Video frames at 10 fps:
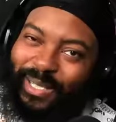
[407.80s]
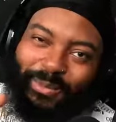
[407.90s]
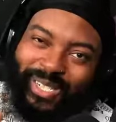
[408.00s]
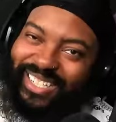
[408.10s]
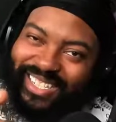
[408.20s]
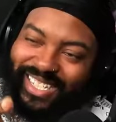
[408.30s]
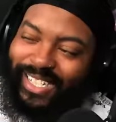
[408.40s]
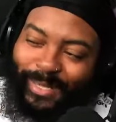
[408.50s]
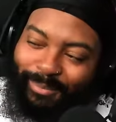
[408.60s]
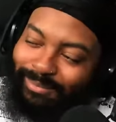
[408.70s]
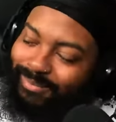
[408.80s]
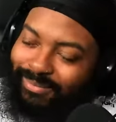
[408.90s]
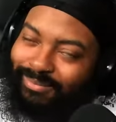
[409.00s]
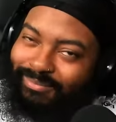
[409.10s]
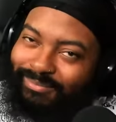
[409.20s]
once again.
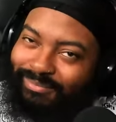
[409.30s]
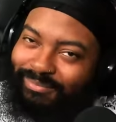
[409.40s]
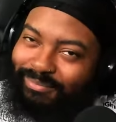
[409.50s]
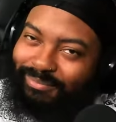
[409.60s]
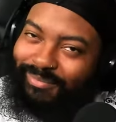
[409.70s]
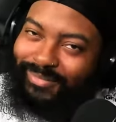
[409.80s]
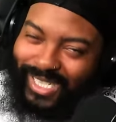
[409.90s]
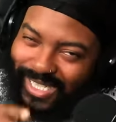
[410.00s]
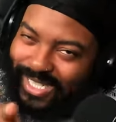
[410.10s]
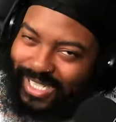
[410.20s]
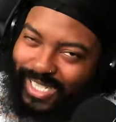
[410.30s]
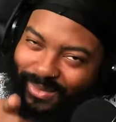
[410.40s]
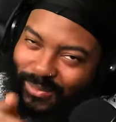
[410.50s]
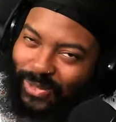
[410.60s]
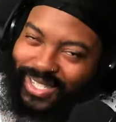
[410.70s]
You did it
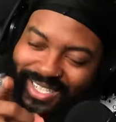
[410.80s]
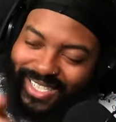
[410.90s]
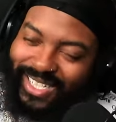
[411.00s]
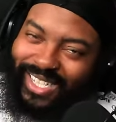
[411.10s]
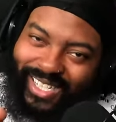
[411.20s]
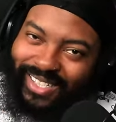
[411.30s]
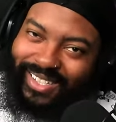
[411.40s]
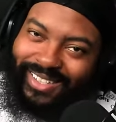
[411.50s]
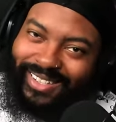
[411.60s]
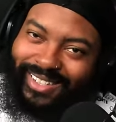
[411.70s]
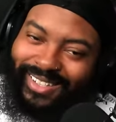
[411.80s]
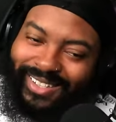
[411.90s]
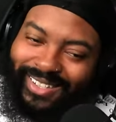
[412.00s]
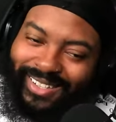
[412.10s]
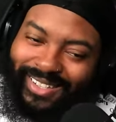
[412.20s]
once again.
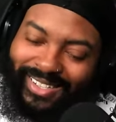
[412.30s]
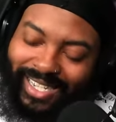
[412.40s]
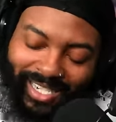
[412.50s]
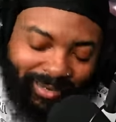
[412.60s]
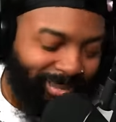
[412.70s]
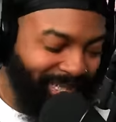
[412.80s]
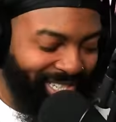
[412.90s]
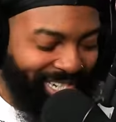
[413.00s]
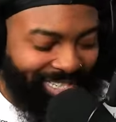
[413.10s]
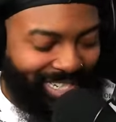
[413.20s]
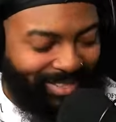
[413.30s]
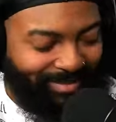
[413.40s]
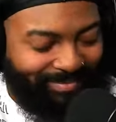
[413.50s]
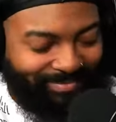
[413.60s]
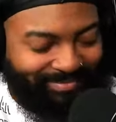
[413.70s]
I appreciate that.
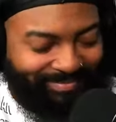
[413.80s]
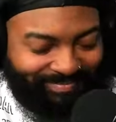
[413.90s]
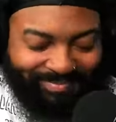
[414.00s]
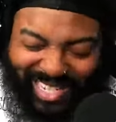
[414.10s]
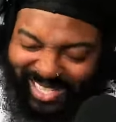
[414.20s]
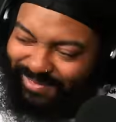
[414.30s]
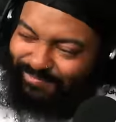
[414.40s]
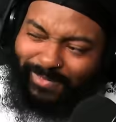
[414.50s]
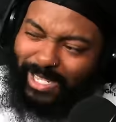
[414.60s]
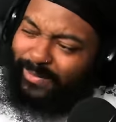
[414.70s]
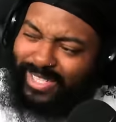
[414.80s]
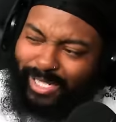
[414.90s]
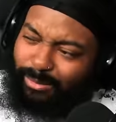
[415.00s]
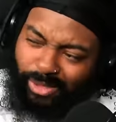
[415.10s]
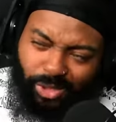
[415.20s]
That every
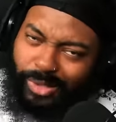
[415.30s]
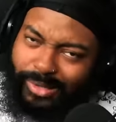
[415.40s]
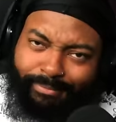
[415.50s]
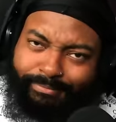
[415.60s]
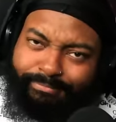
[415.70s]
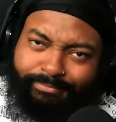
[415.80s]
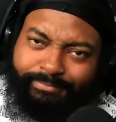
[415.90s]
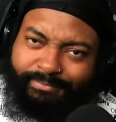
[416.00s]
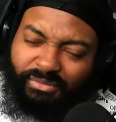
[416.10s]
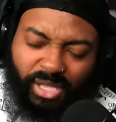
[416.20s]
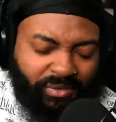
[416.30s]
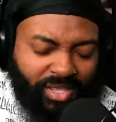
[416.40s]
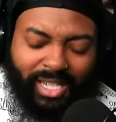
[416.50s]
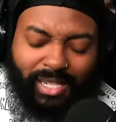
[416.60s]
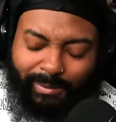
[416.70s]
time you do it, every
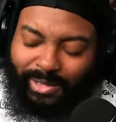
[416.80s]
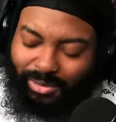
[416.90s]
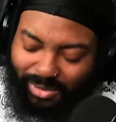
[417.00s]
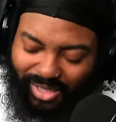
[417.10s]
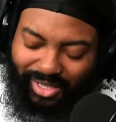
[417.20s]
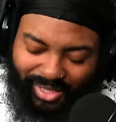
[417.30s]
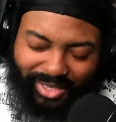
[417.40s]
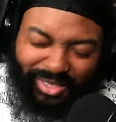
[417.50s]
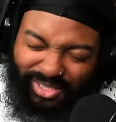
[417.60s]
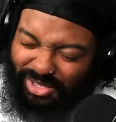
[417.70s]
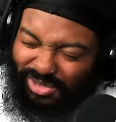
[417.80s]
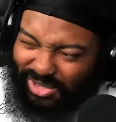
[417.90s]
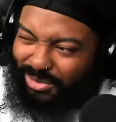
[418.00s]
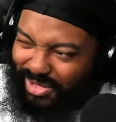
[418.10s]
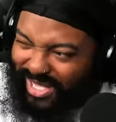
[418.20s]
time you you
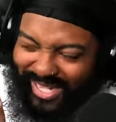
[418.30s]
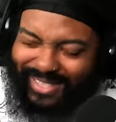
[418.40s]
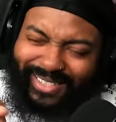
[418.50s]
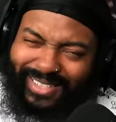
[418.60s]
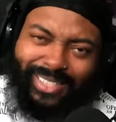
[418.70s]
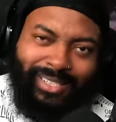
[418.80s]
do this,